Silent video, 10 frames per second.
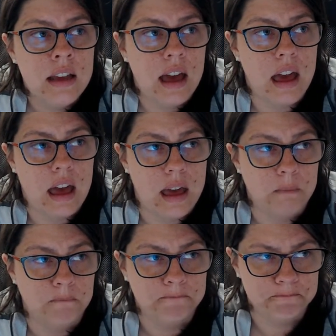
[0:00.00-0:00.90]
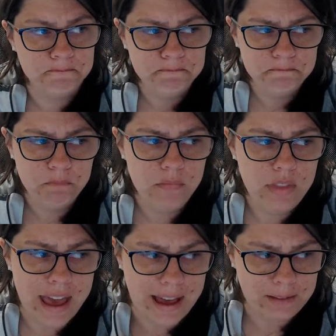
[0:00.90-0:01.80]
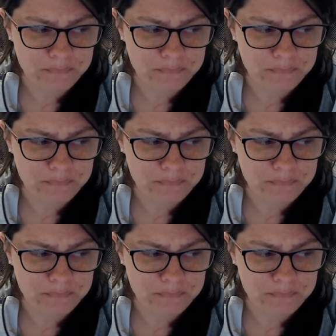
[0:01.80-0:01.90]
um, that